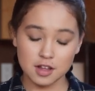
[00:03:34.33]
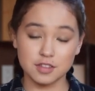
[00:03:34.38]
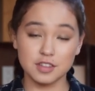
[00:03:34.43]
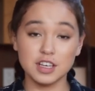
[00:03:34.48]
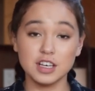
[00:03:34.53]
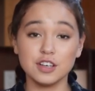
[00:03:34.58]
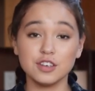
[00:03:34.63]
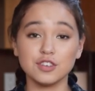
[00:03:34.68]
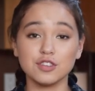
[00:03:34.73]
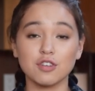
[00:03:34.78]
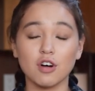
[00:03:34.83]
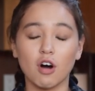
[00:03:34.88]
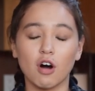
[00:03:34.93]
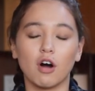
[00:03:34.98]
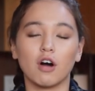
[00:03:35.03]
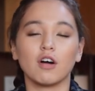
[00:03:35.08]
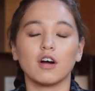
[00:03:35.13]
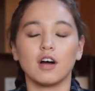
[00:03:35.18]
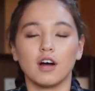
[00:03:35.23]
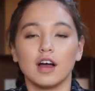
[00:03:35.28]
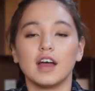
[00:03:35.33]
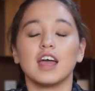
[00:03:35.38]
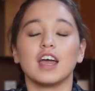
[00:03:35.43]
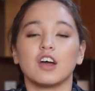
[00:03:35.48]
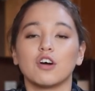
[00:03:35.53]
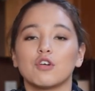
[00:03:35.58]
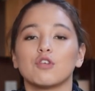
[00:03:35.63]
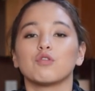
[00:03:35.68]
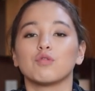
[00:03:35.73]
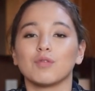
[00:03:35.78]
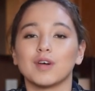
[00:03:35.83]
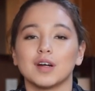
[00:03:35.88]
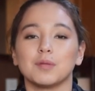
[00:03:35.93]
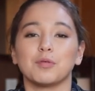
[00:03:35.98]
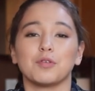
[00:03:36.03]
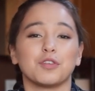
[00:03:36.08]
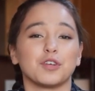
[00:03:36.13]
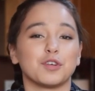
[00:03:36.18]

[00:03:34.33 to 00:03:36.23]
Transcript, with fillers: These are incredible.